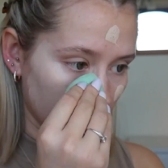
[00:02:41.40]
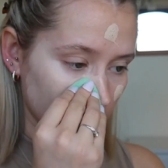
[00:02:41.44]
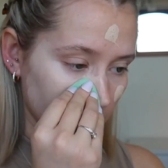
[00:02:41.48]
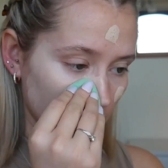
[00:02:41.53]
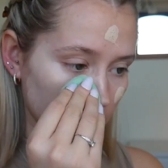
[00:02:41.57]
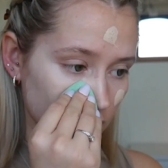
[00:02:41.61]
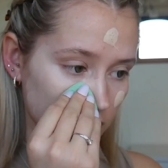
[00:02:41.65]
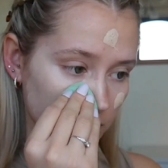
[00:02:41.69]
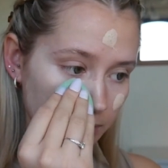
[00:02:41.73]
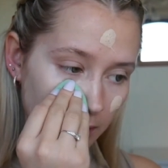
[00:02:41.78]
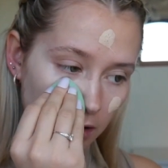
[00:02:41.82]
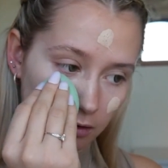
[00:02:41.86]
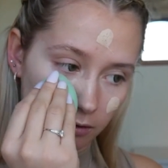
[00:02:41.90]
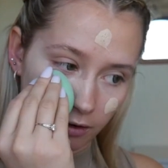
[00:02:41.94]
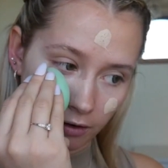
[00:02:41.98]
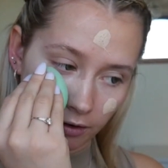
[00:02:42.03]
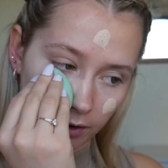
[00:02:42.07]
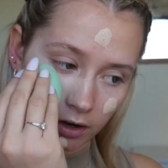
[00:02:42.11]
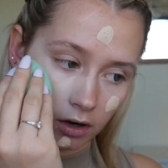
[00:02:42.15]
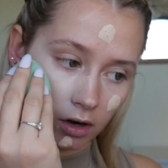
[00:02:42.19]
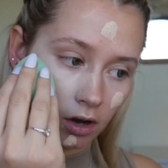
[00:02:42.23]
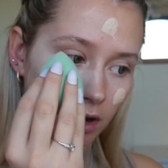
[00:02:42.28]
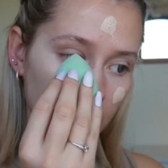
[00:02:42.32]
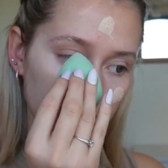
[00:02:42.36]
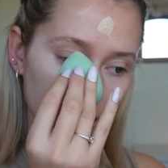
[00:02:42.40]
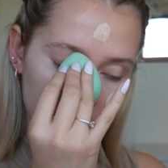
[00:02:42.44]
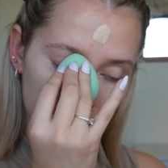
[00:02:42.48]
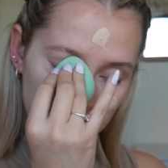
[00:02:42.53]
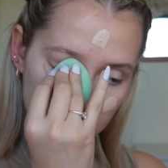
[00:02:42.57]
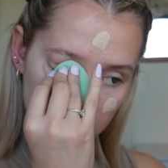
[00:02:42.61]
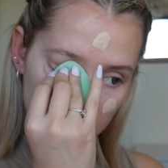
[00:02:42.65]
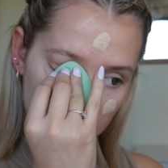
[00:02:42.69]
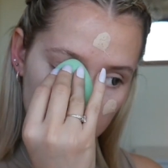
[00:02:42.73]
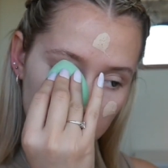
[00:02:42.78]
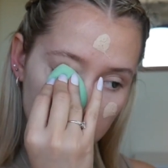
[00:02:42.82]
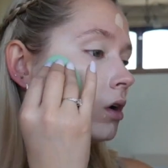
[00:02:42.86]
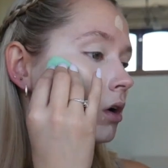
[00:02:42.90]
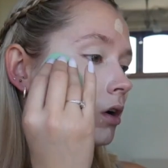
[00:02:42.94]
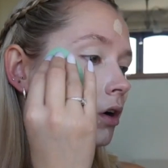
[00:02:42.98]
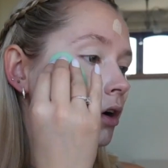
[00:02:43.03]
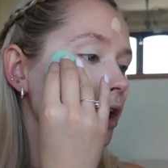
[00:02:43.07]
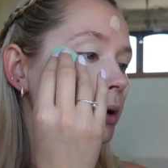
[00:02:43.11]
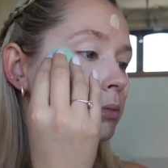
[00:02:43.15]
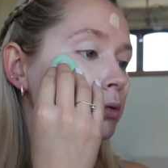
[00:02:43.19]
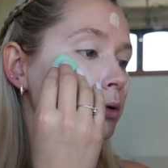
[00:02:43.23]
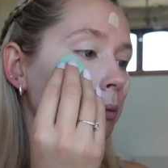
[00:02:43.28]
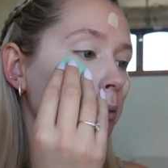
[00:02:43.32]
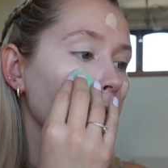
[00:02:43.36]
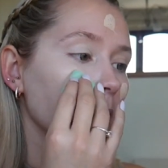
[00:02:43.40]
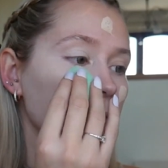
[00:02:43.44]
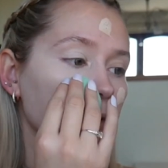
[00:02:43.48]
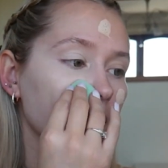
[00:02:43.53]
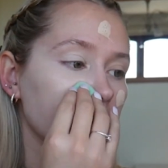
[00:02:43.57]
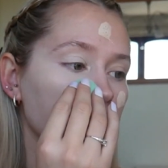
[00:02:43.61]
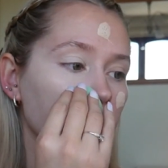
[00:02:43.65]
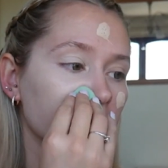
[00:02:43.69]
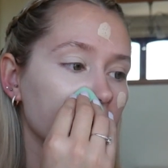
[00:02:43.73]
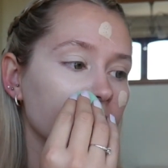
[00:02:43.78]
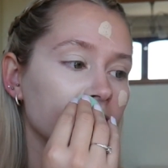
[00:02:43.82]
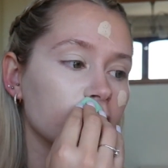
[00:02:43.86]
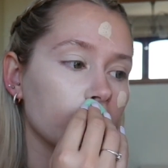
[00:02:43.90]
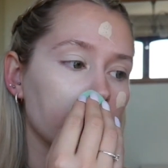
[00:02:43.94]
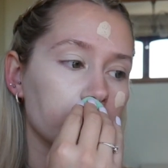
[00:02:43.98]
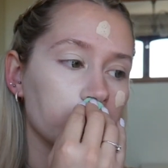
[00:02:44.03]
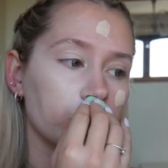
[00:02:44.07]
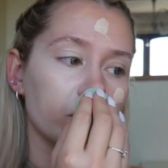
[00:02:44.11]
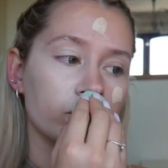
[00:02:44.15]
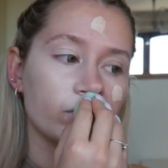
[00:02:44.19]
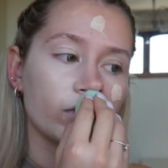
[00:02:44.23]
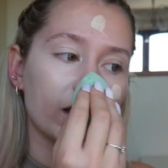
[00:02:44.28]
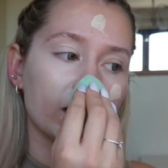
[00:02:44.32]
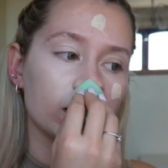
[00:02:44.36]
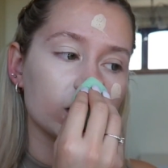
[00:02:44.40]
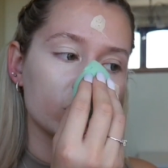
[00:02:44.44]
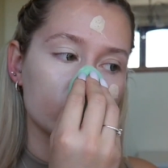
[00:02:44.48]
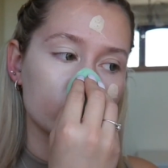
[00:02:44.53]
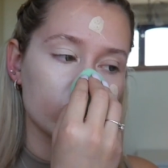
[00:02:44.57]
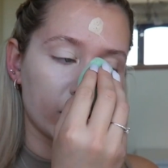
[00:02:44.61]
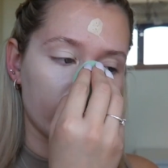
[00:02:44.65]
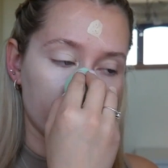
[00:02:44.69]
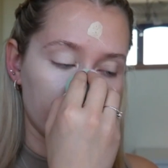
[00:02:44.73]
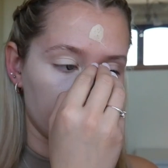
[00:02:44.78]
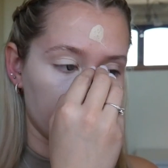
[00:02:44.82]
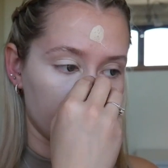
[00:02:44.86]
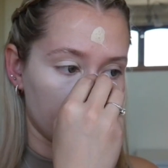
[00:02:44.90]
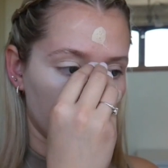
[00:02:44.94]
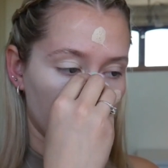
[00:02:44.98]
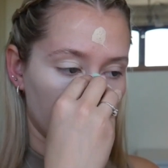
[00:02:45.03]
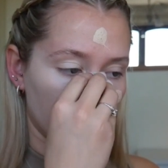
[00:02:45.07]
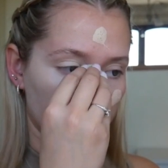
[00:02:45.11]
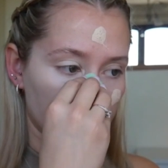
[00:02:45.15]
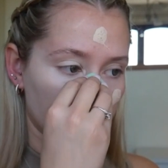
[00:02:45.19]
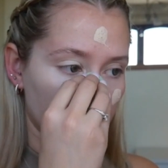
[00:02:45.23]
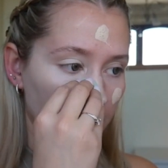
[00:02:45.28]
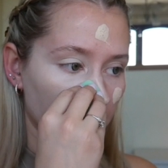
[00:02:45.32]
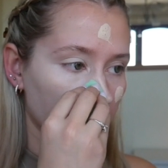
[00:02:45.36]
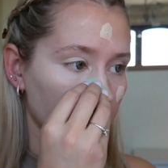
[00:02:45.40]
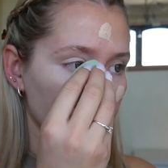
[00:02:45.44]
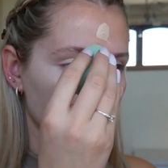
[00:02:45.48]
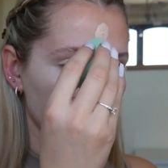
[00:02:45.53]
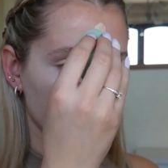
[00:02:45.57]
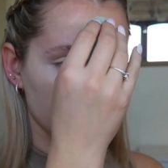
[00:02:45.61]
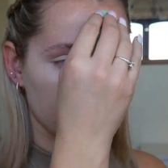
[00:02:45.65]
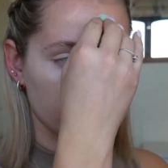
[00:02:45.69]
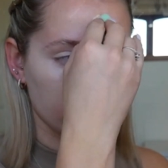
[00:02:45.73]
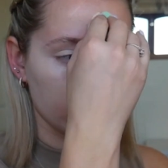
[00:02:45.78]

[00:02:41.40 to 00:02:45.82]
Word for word: It does smell very nice. I probably could have done with a shade darker.